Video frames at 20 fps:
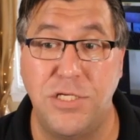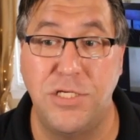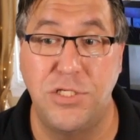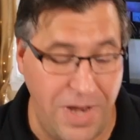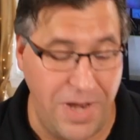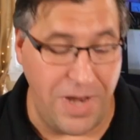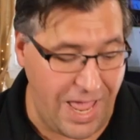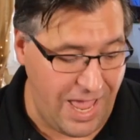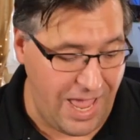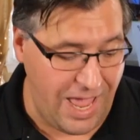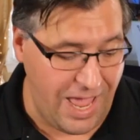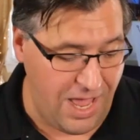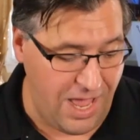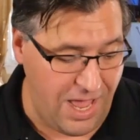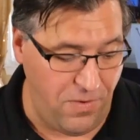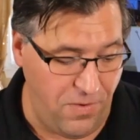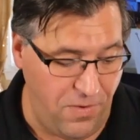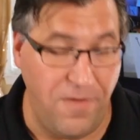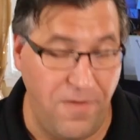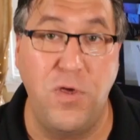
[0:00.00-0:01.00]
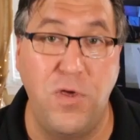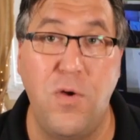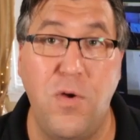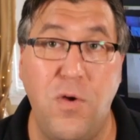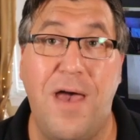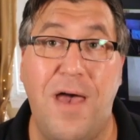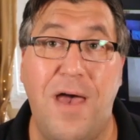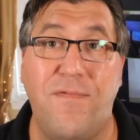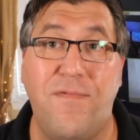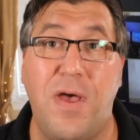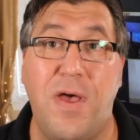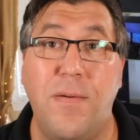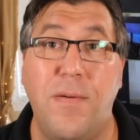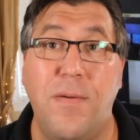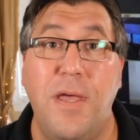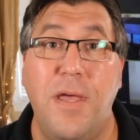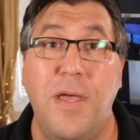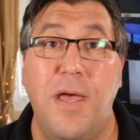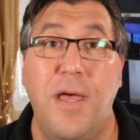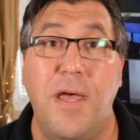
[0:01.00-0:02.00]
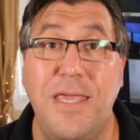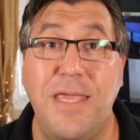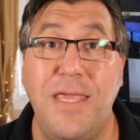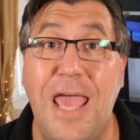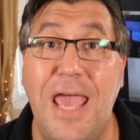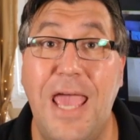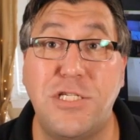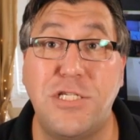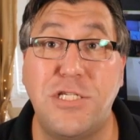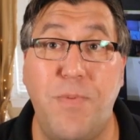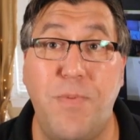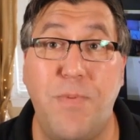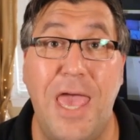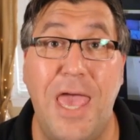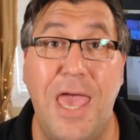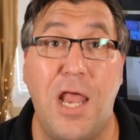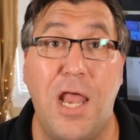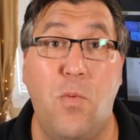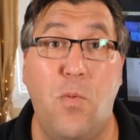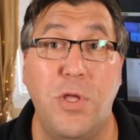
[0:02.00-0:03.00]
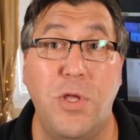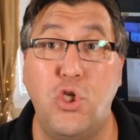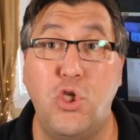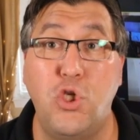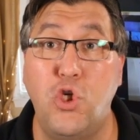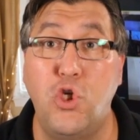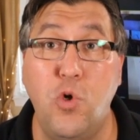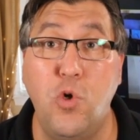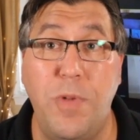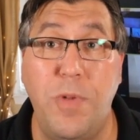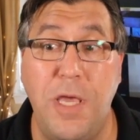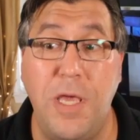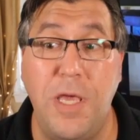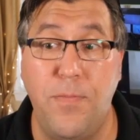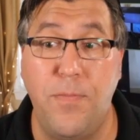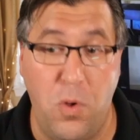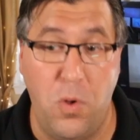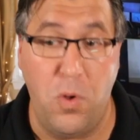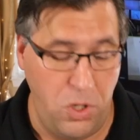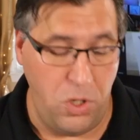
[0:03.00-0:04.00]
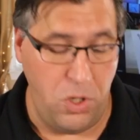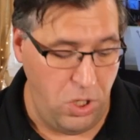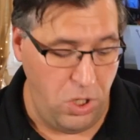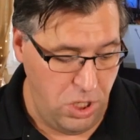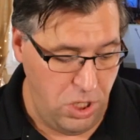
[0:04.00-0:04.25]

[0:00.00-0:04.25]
So now if you have a guest panel with 2 people,